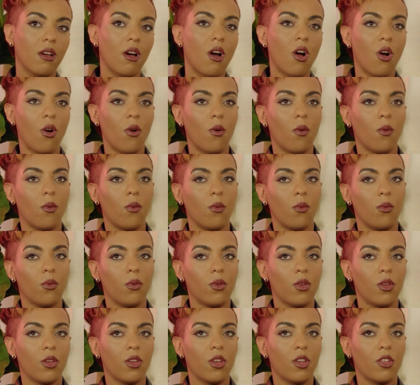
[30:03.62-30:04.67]
oh
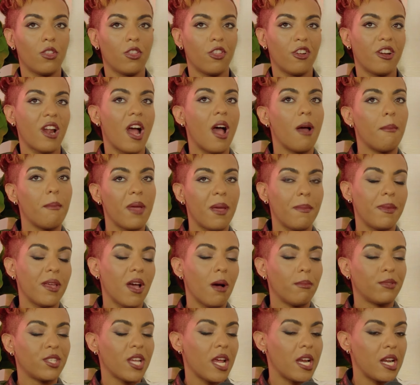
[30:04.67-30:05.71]
they're not maybe
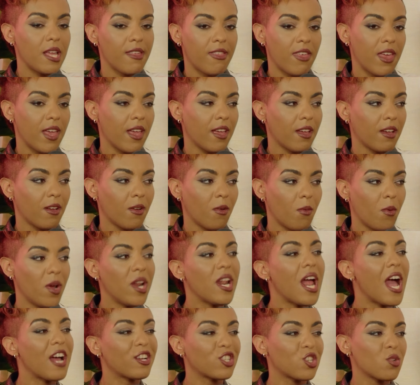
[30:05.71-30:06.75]
up to anything. When
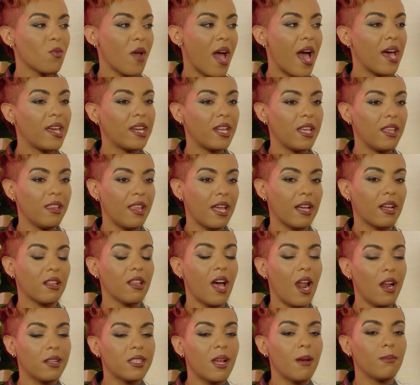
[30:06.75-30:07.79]
in actuality, like a
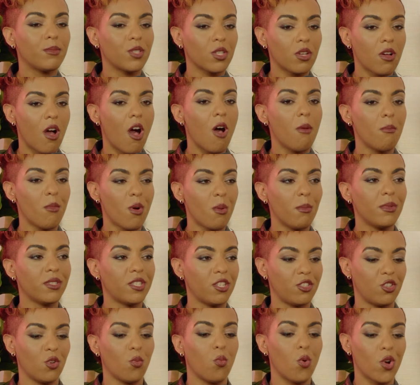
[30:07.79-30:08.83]
lot of times, the calm moments
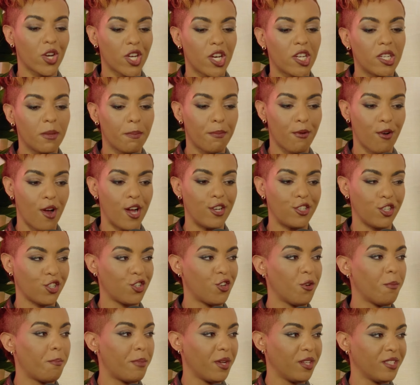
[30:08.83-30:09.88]
is you're working on a project,
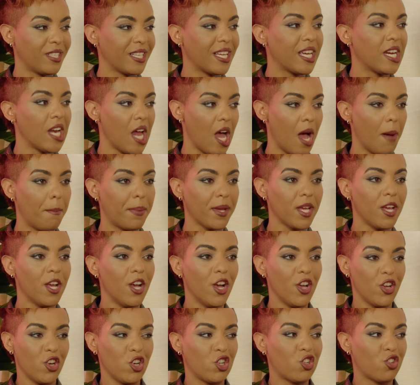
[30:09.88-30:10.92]
you're building it up, you're,
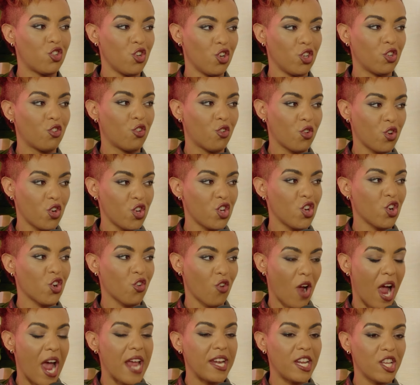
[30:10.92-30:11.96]
gr- you're, you're grinding, you're
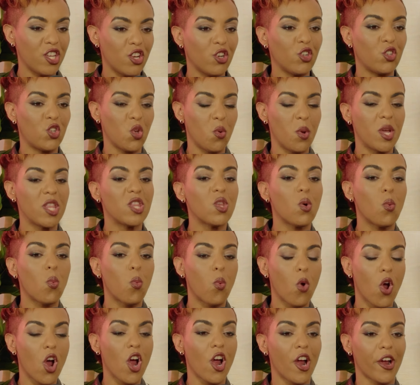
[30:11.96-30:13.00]
grinding, you're yeah. doing the
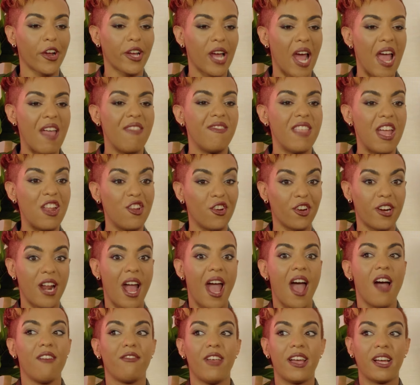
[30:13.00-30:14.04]
work, and yep. then you're gonna
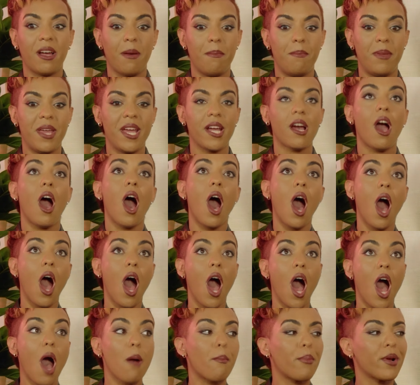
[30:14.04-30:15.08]
have like a big
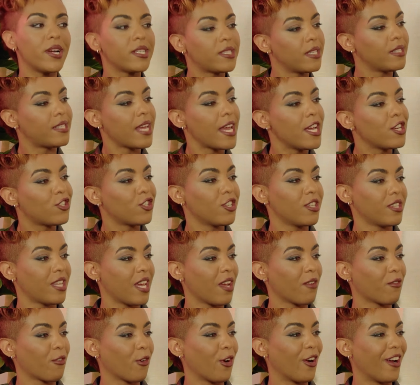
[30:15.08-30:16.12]
oh presentation yeah.
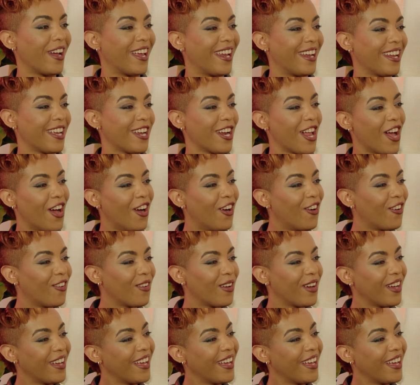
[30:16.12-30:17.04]
thing for it. You know,